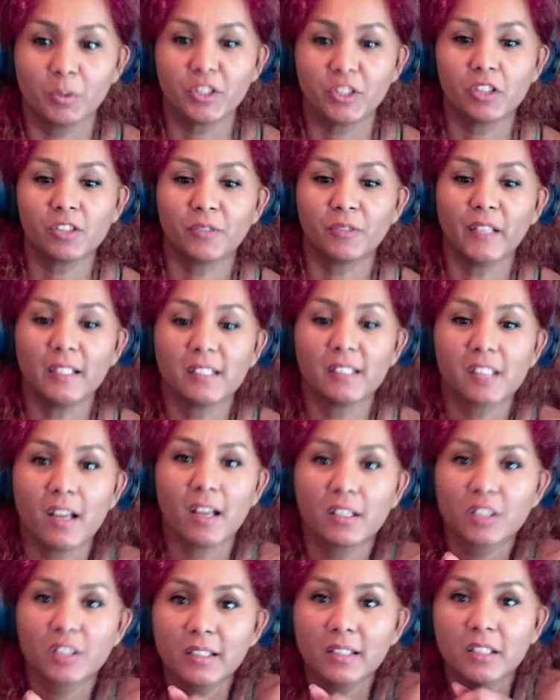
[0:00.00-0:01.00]
finished
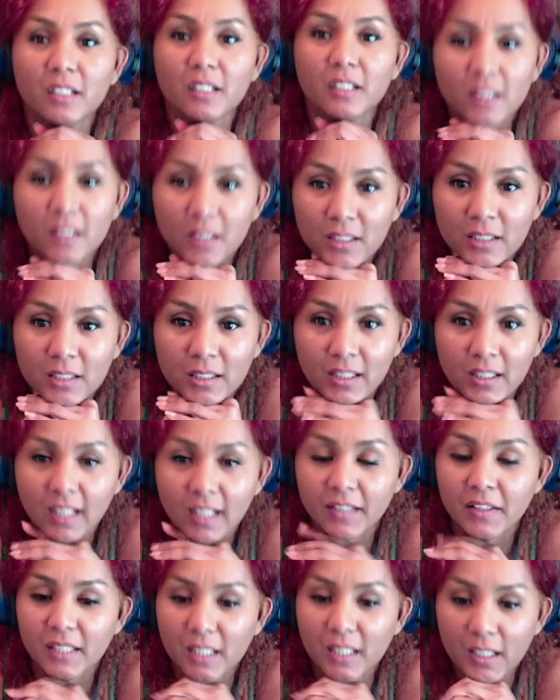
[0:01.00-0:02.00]
actually. I
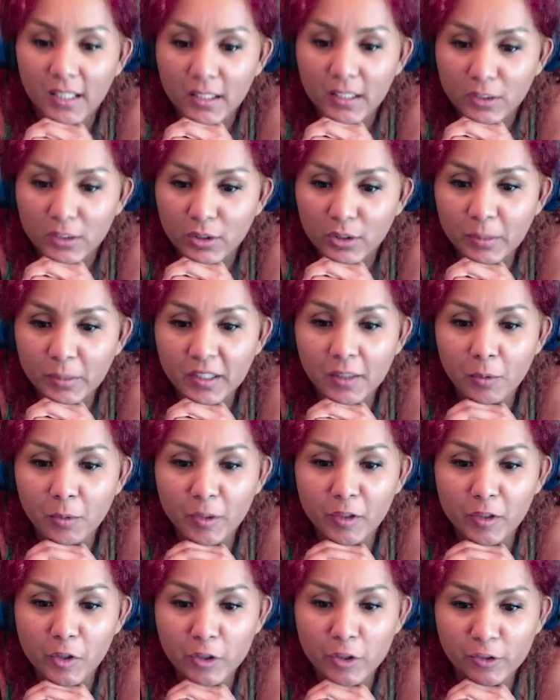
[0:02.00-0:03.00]
think he told me that
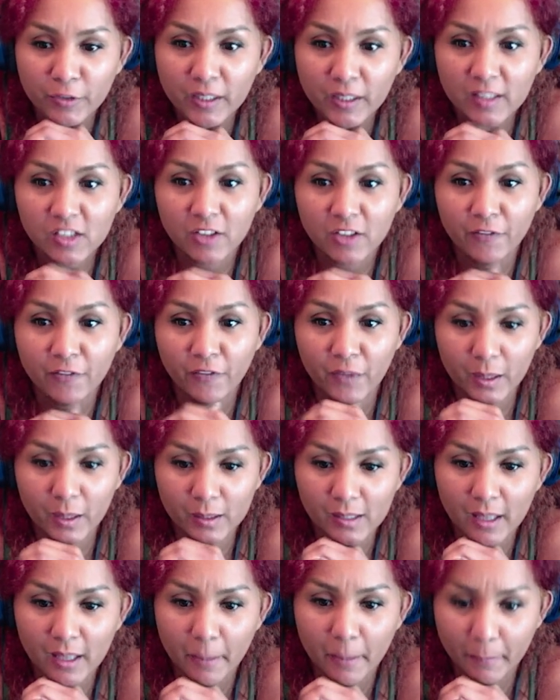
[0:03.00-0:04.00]
we just finished the
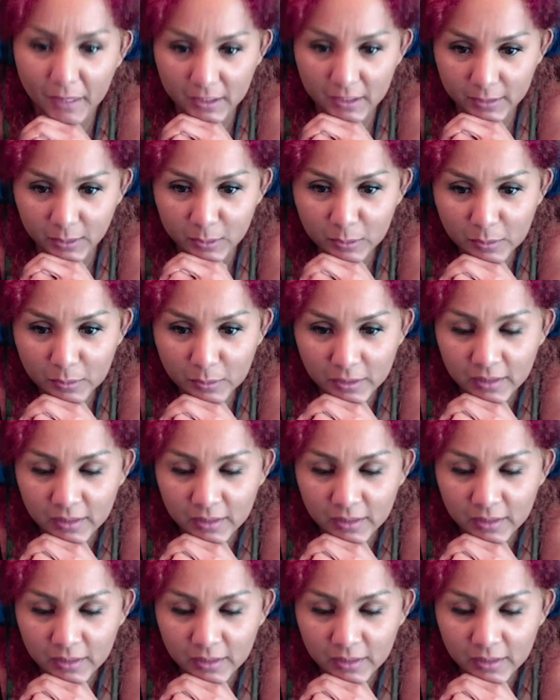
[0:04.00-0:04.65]
first episode.